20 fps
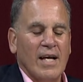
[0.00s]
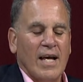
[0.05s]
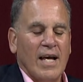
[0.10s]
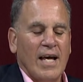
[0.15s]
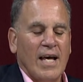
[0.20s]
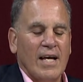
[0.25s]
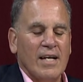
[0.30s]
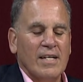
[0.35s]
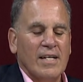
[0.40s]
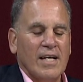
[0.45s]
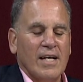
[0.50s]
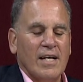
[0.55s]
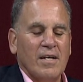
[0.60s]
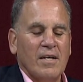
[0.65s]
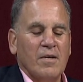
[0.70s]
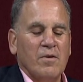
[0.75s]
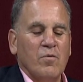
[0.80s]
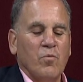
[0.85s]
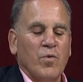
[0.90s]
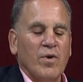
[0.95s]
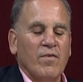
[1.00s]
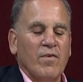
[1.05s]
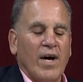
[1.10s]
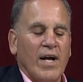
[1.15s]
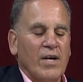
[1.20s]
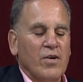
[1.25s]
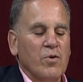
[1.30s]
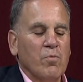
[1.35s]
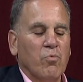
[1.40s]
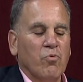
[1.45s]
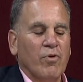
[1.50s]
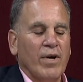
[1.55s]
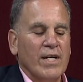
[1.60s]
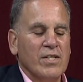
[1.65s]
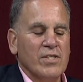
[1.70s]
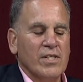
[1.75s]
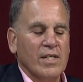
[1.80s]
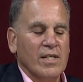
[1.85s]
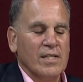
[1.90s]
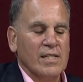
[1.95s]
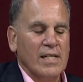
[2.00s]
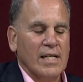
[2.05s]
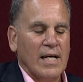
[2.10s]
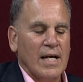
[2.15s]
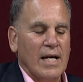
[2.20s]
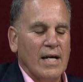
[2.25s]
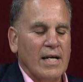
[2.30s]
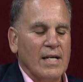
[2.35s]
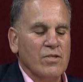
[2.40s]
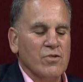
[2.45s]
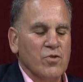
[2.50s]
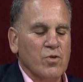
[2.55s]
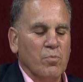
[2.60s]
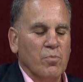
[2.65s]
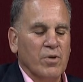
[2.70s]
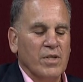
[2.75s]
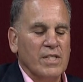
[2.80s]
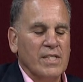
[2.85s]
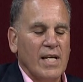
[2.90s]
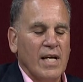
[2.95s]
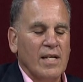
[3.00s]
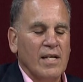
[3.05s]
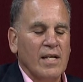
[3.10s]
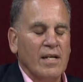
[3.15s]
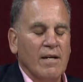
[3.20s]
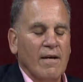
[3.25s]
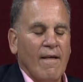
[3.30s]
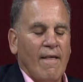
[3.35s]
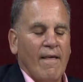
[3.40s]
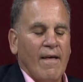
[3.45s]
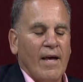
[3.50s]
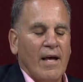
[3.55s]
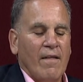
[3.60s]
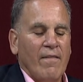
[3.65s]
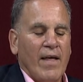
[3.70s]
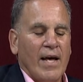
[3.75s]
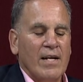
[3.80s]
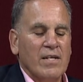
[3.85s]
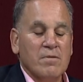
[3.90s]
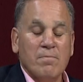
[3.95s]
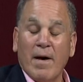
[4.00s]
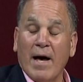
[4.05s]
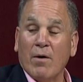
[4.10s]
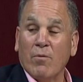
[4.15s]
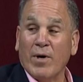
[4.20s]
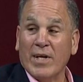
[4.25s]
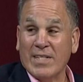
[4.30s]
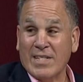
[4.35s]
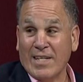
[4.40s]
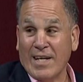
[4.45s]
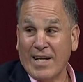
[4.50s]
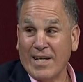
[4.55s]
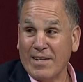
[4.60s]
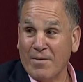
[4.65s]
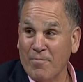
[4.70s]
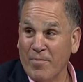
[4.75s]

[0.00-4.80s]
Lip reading: And we've got a new president and superintendent, and that is Matt Wetstein.